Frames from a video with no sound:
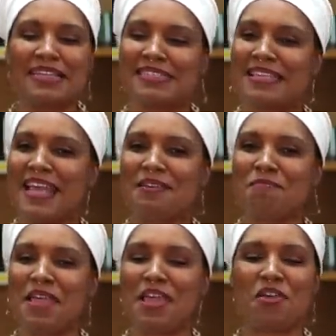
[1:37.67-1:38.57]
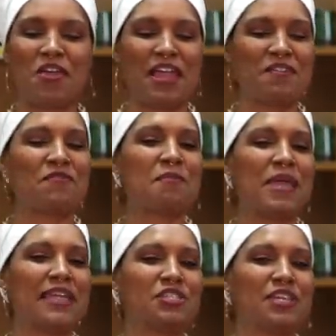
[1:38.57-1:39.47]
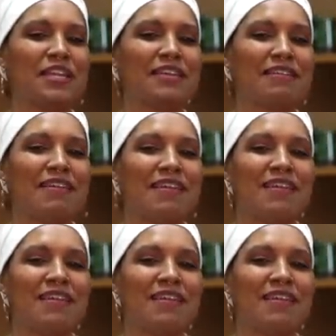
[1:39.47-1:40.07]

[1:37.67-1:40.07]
Send me your information,